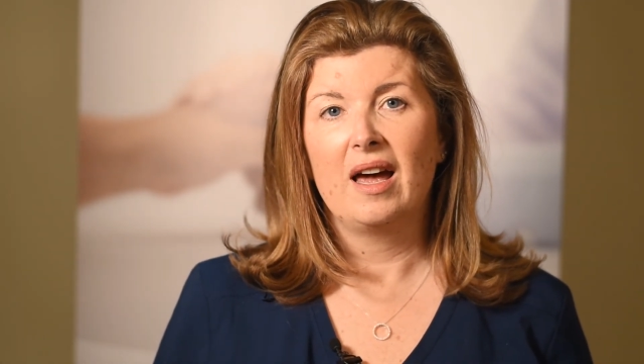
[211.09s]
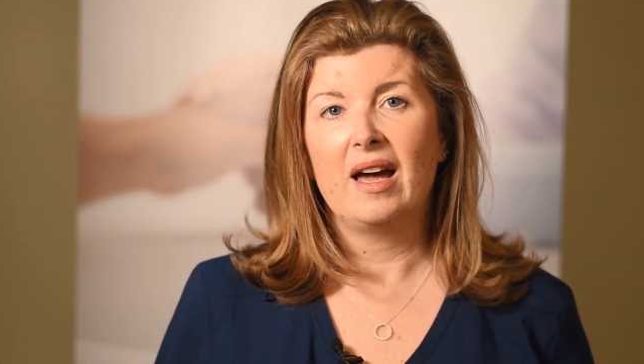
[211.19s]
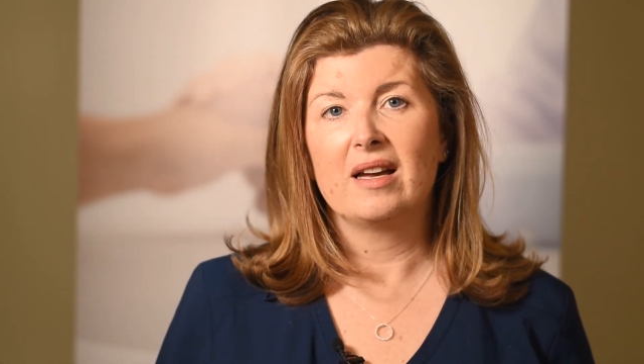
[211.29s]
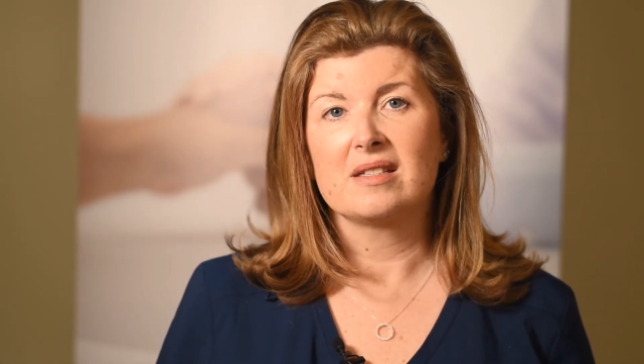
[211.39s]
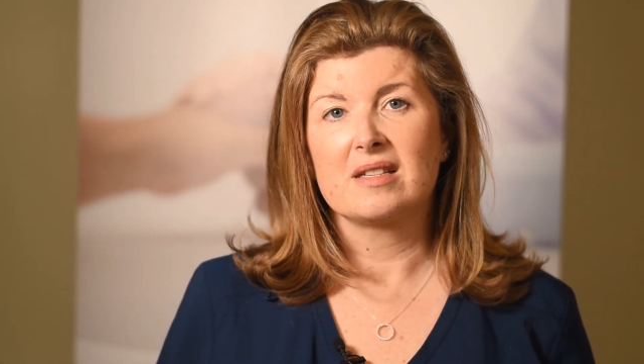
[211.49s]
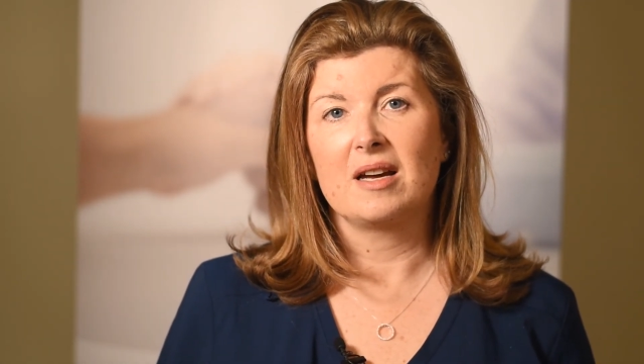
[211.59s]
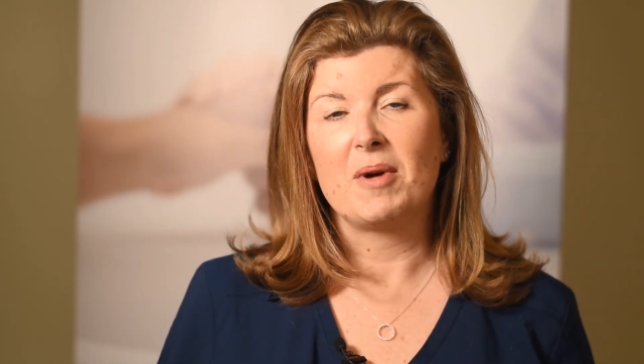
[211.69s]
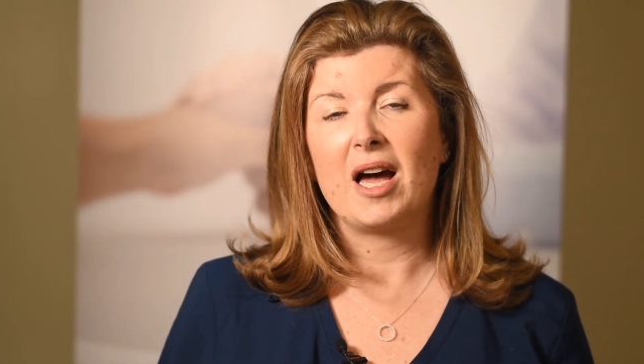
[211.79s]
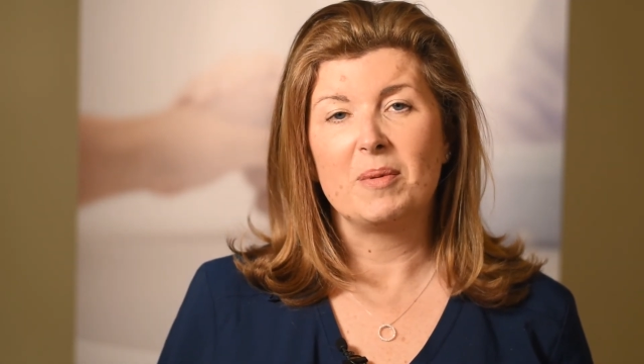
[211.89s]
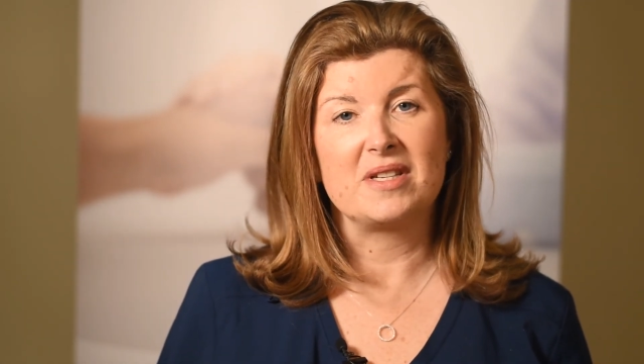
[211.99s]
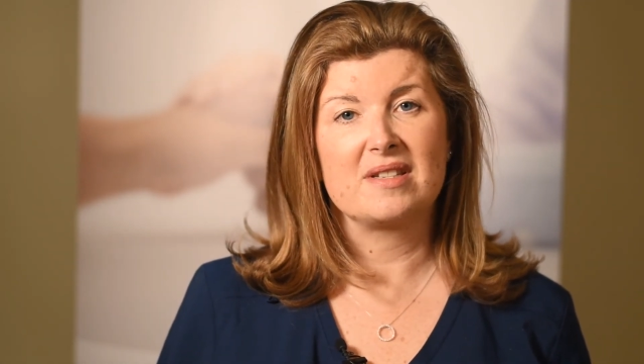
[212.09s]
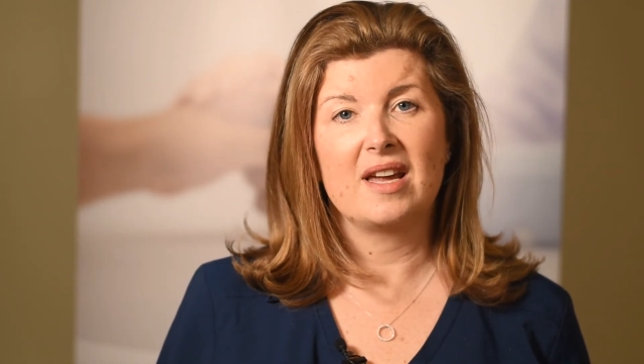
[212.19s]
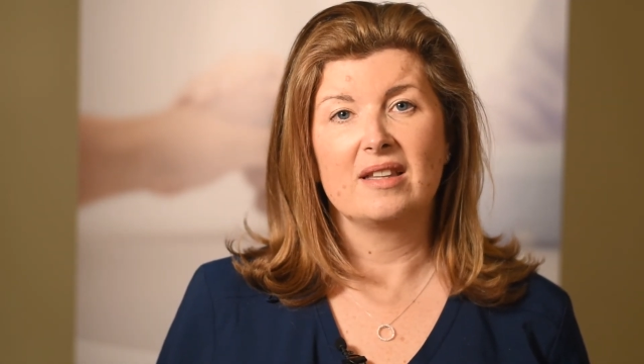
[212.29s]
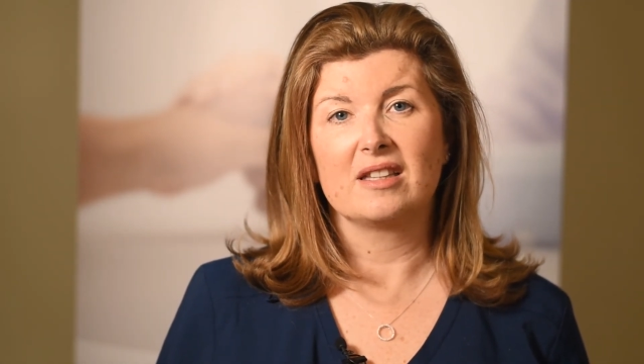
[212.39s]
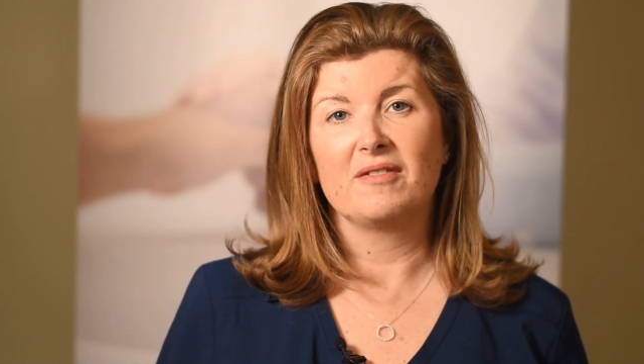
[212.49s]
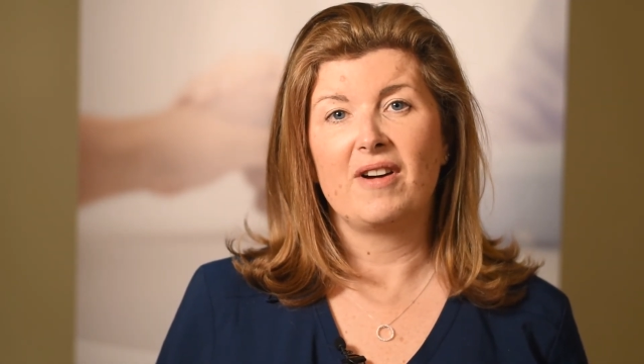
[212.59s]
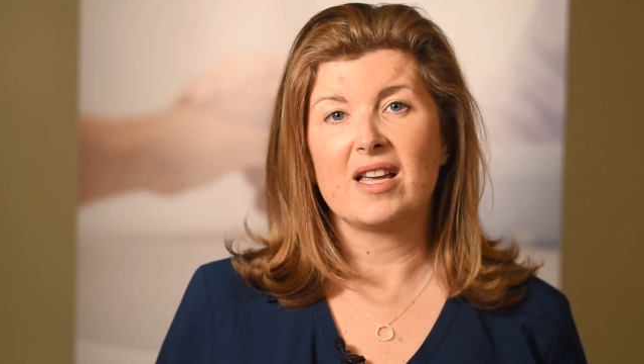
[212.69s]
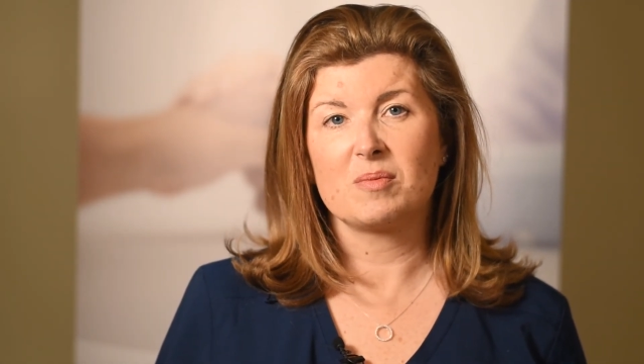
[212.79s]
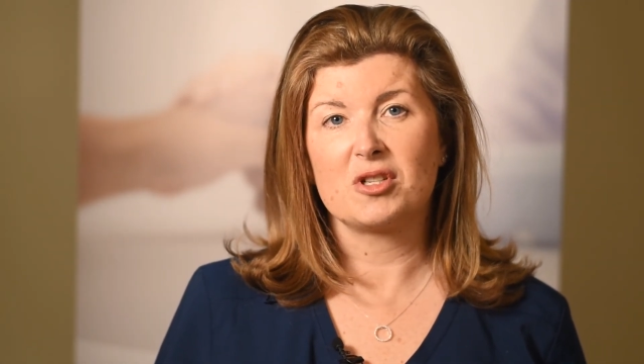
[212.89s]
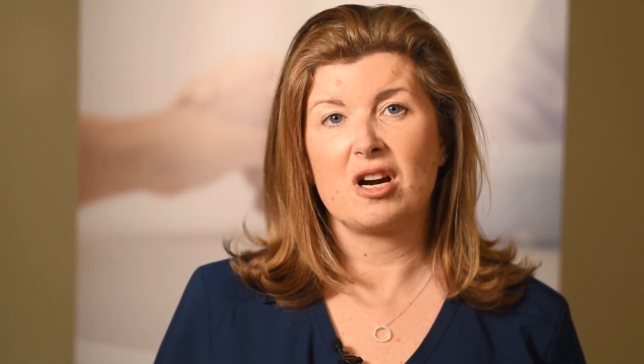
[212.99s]
and I'm happy to say that the
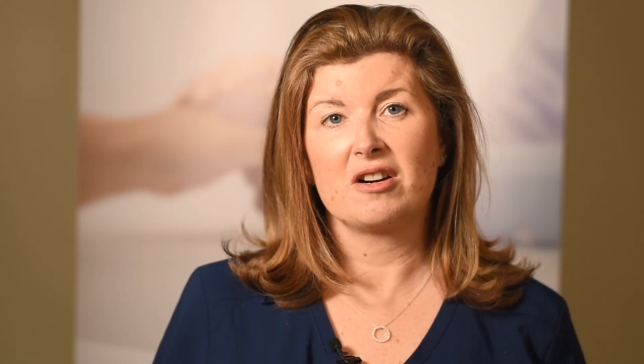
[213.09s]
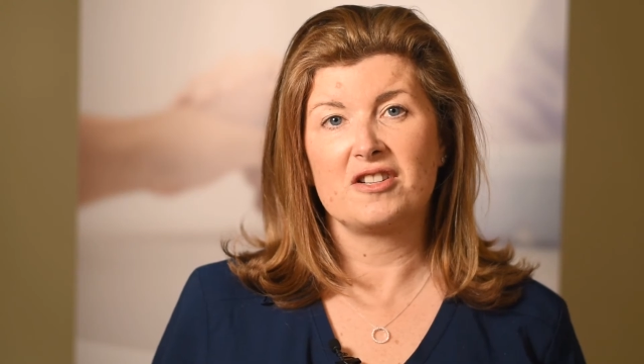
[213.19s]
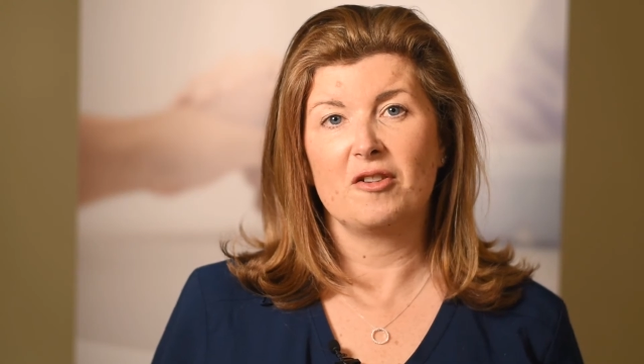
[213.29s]
vast majority